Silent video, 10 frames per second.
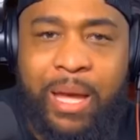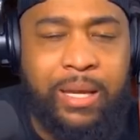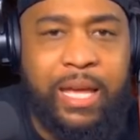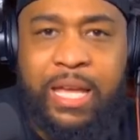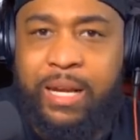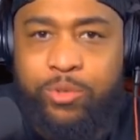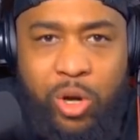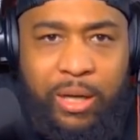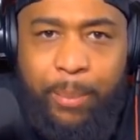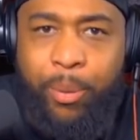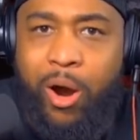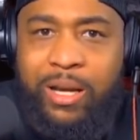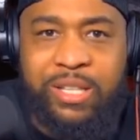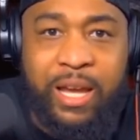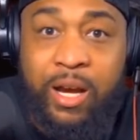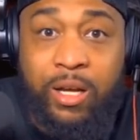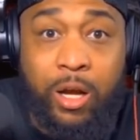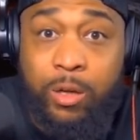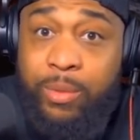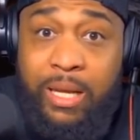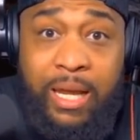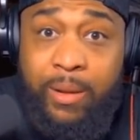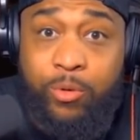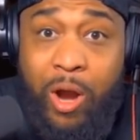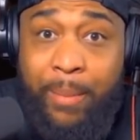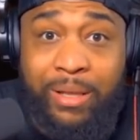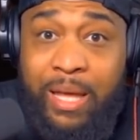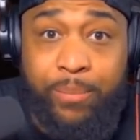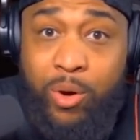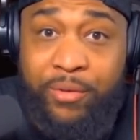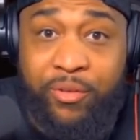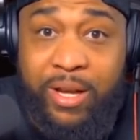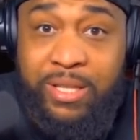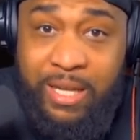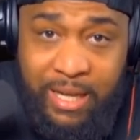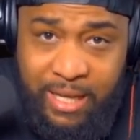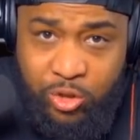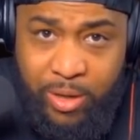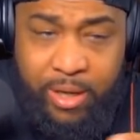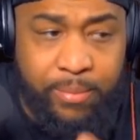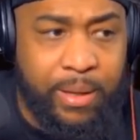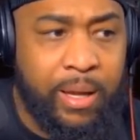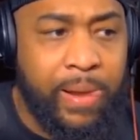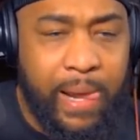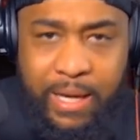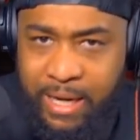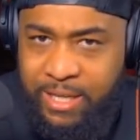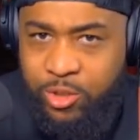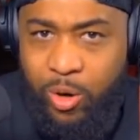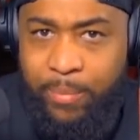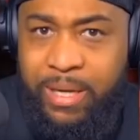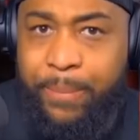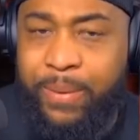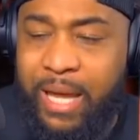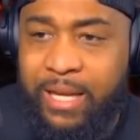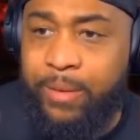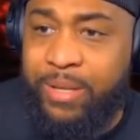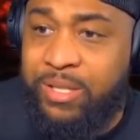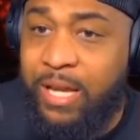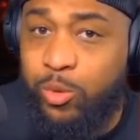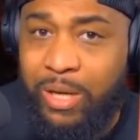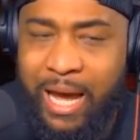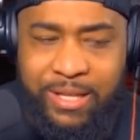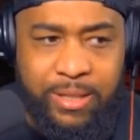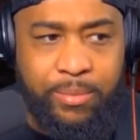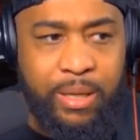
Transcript: They get them drunk at parties. They hug on them. They let them cry about their boyfriends, and then they trick them. And then they start manipulating them and sexualizing them.